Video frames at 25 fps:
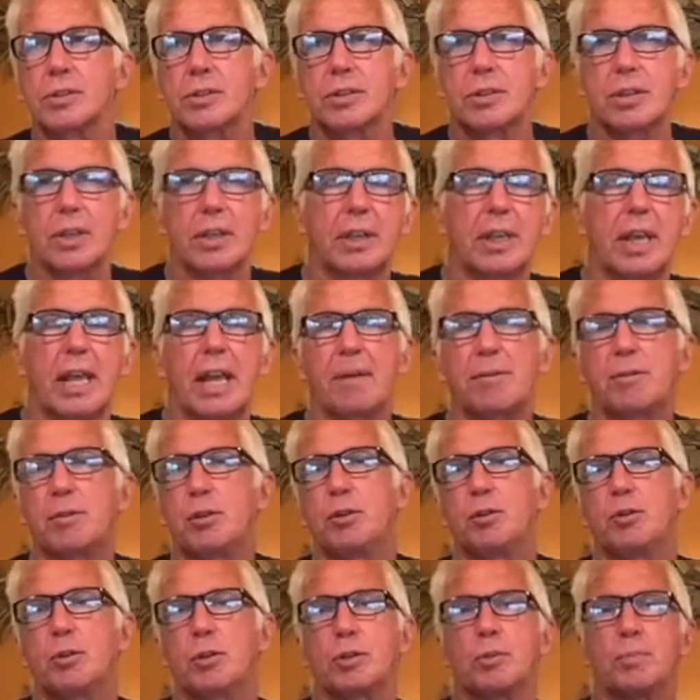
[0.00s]
that have to
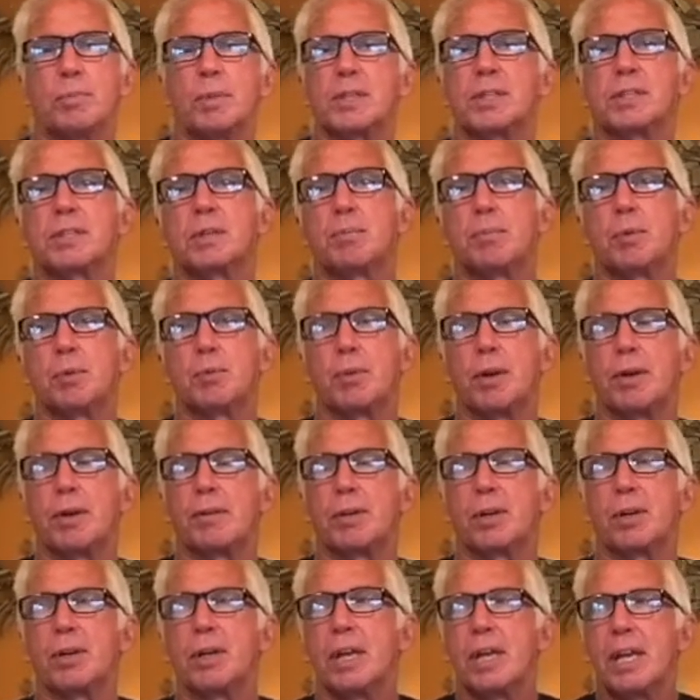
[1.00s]
do with the Mississippi
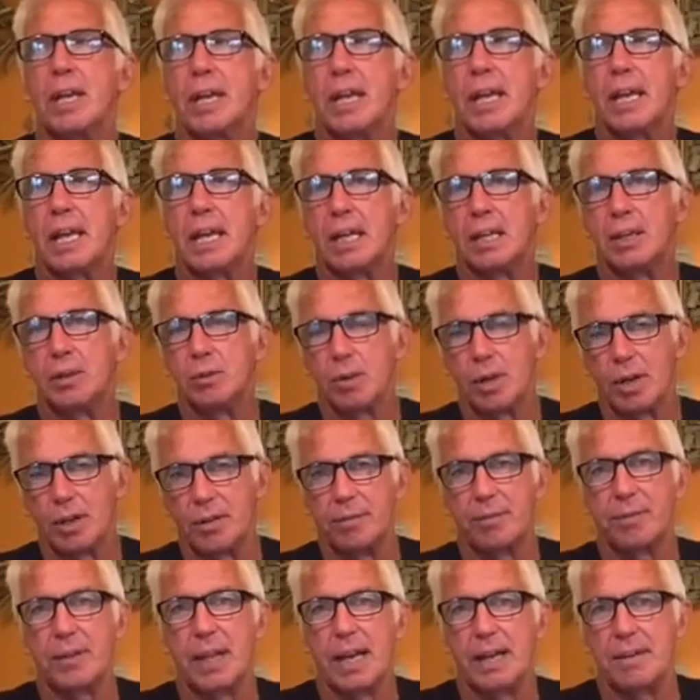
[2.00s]
River, and you want to
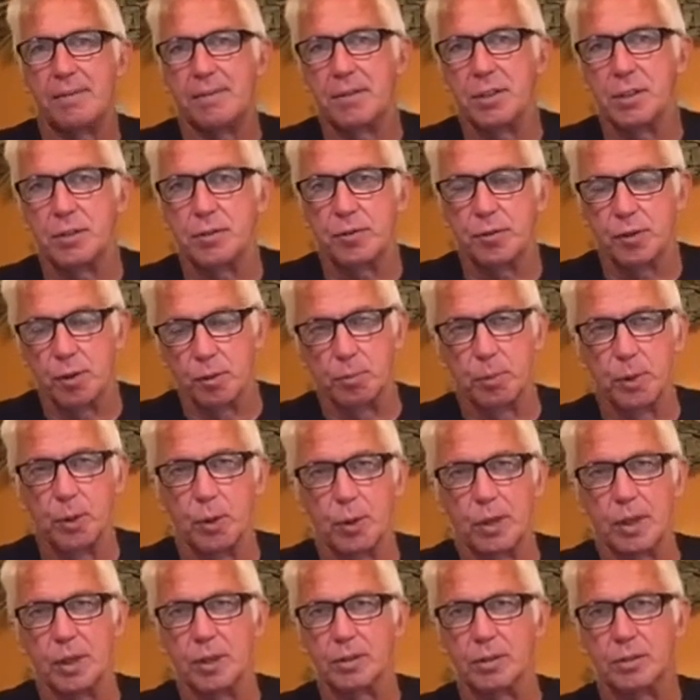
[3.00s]
fly fish for
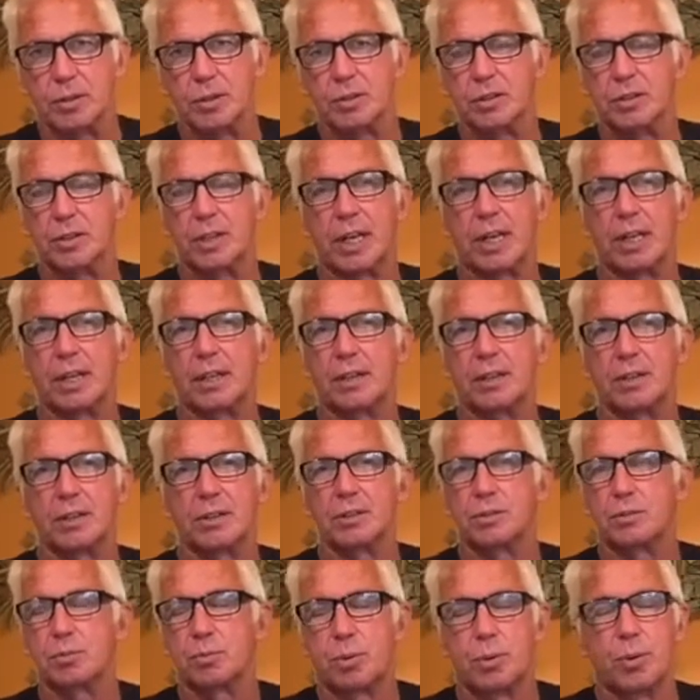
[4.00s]
bluegills,
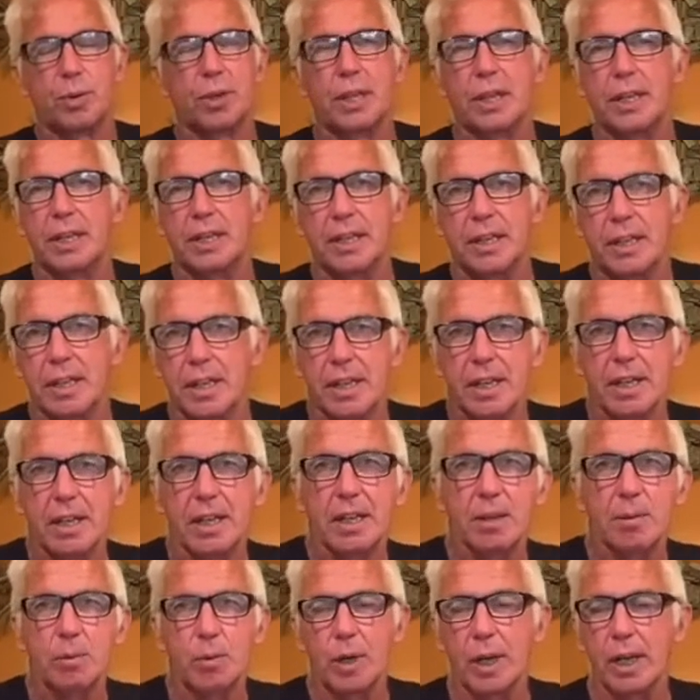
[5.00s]
there's really,
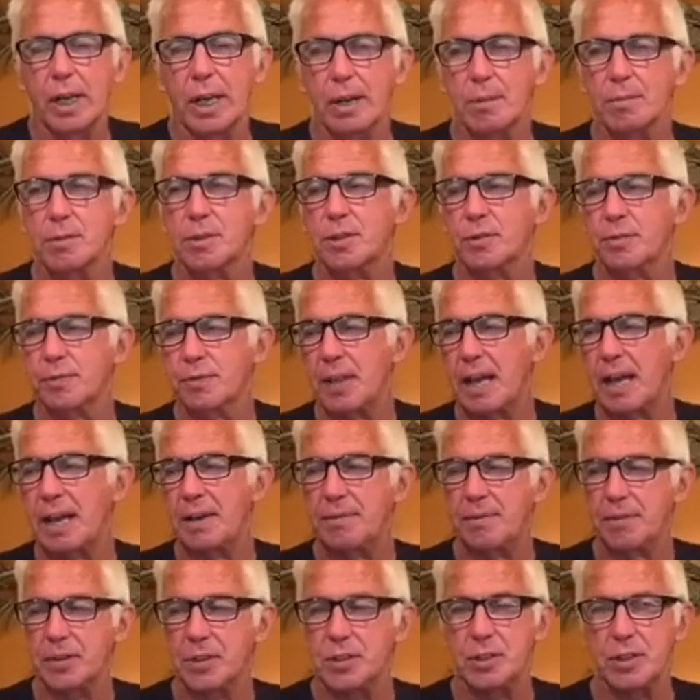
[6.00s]
when it comes to fly
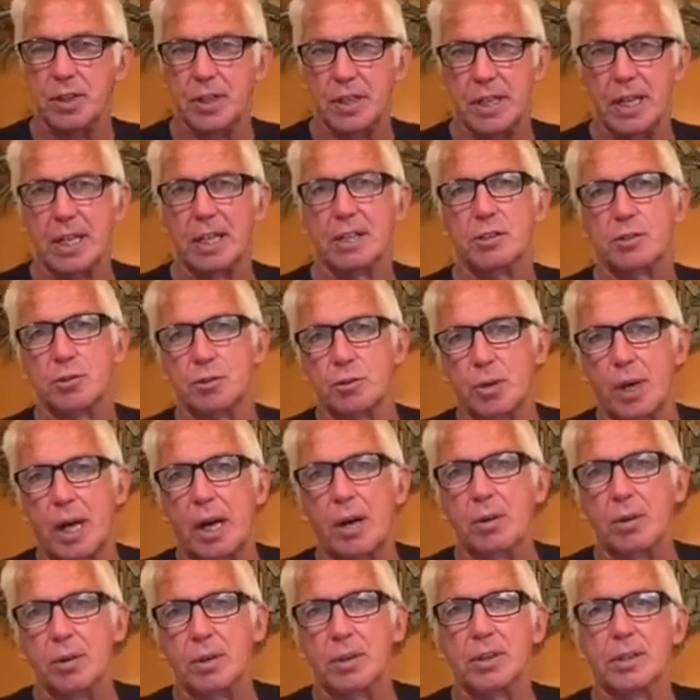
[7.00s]
fishing, yes,
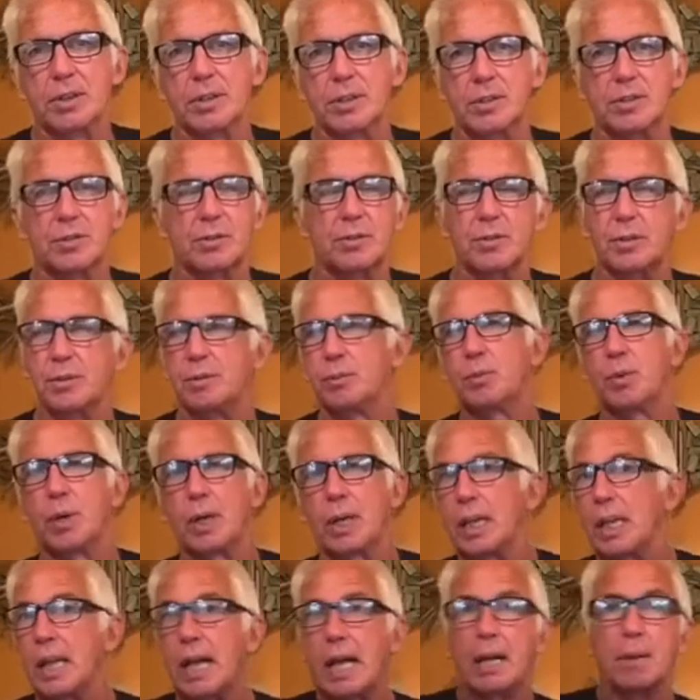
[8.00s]
trout is what
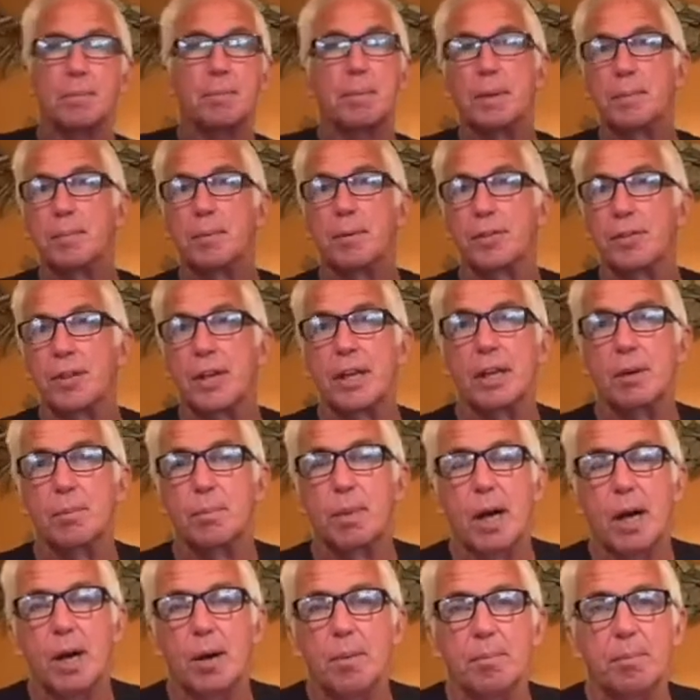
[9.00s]
a lot of people think
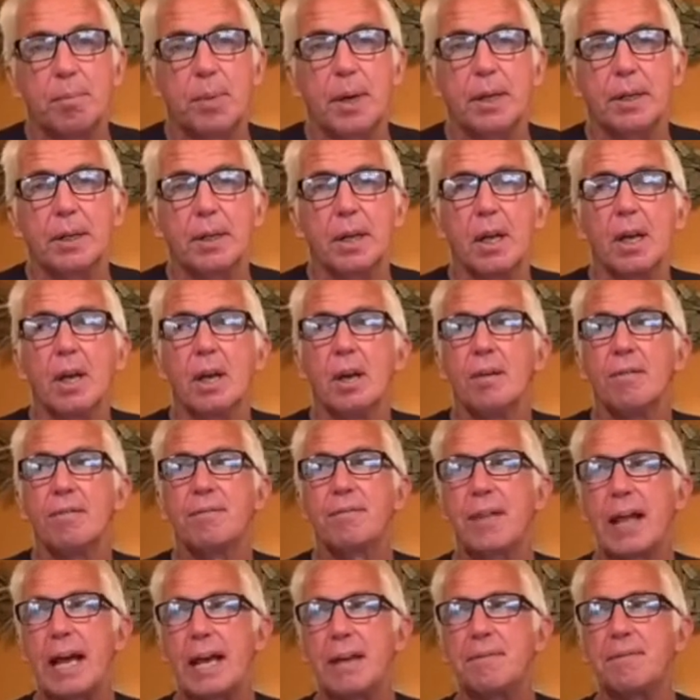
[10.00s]
about, but
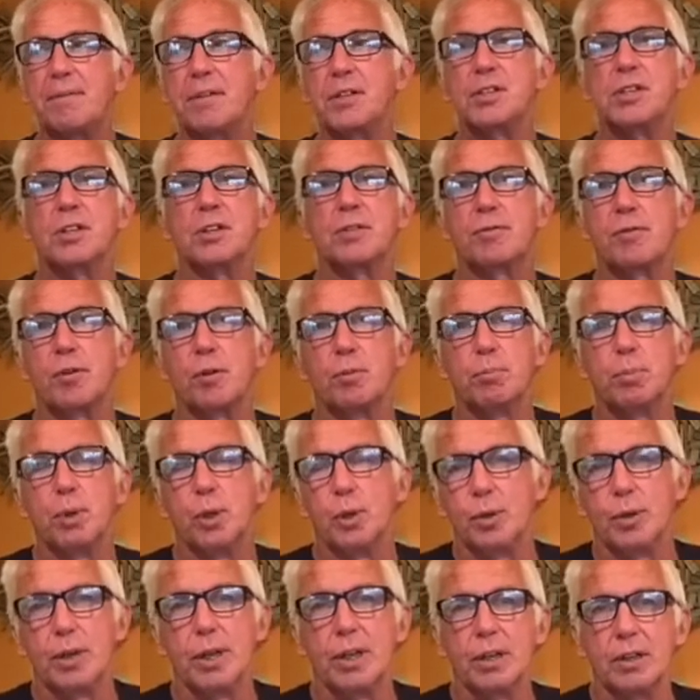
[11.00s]
fly fishing for
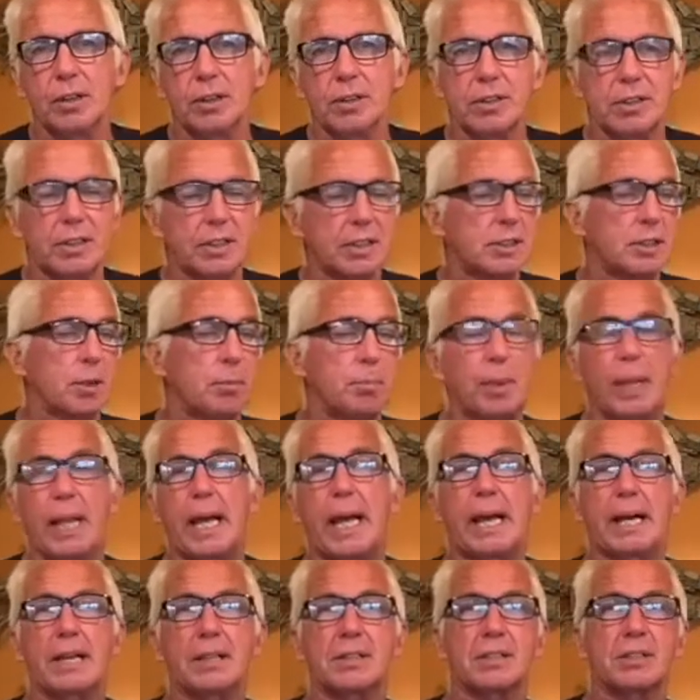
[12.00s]
bluegills is a
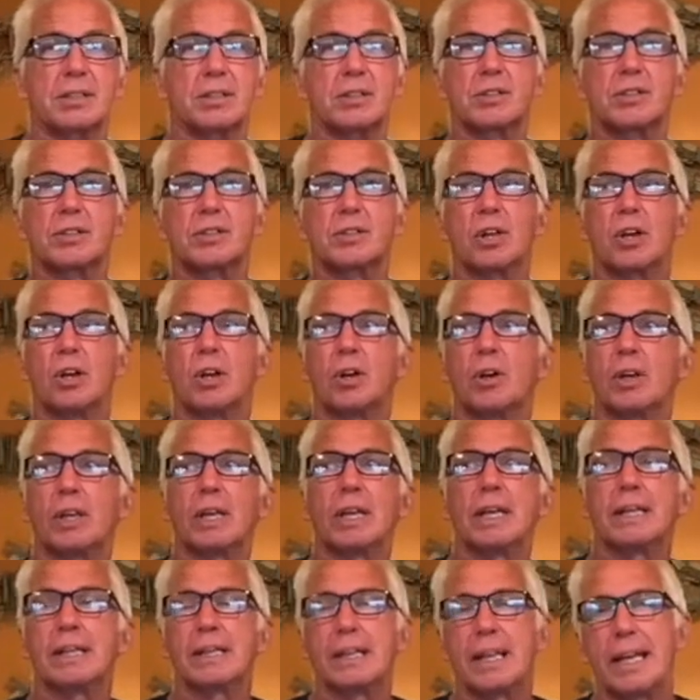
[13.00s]
blast. So,
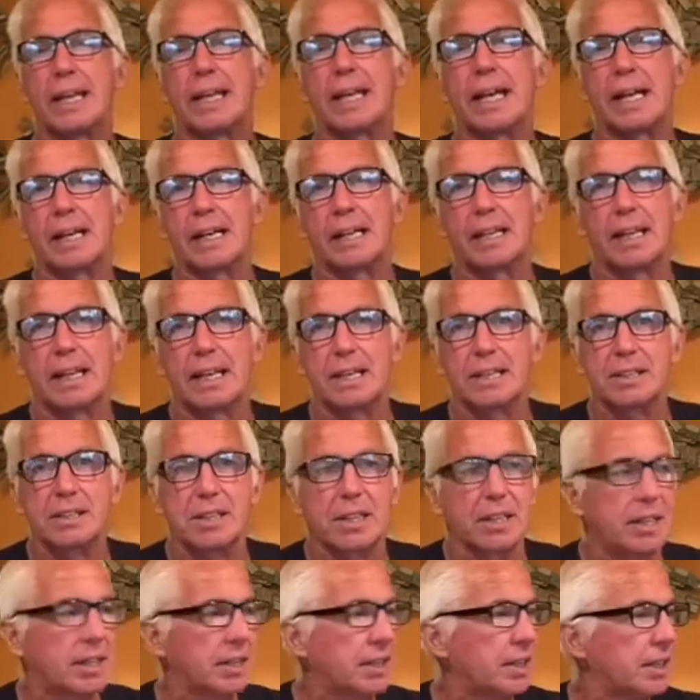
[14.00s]
and Lake
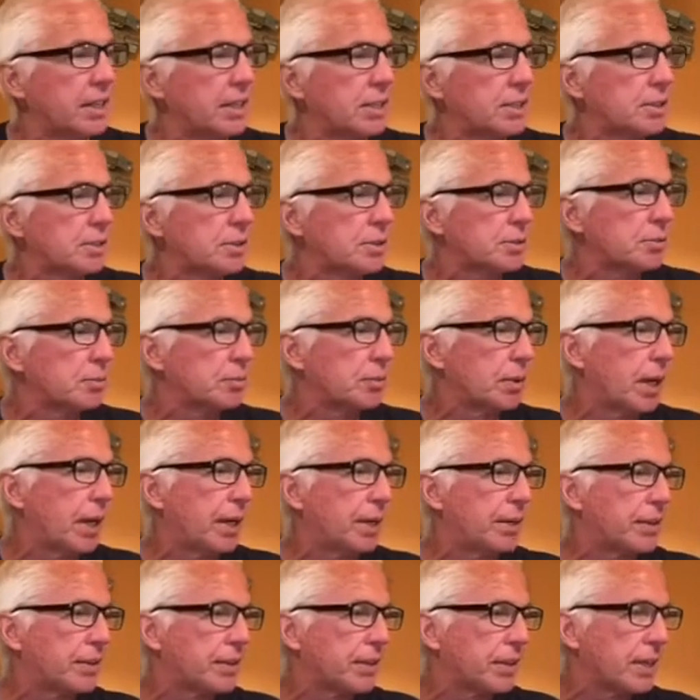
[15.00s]
Onalaska is,
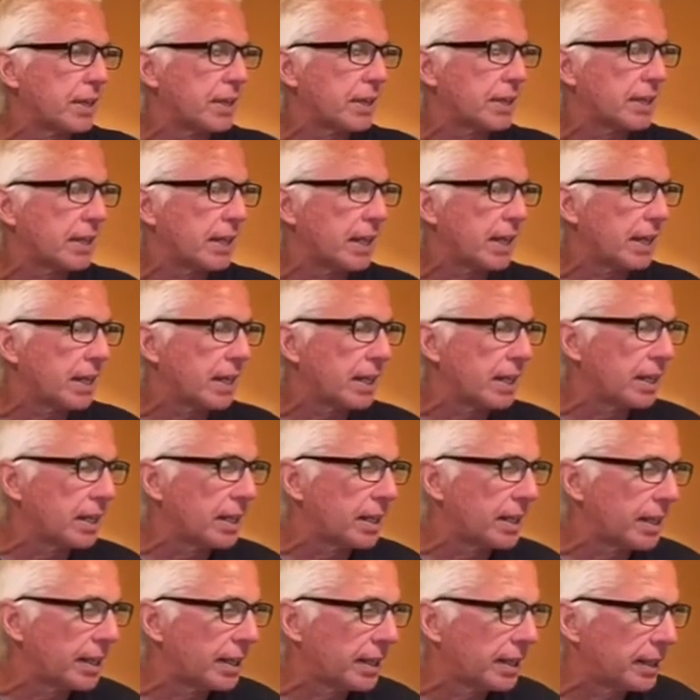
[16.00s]
I think they
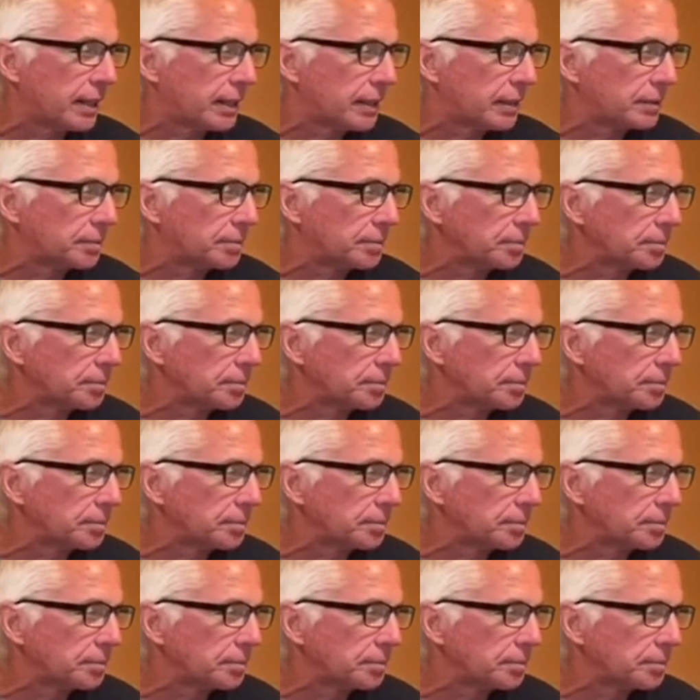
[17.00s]
call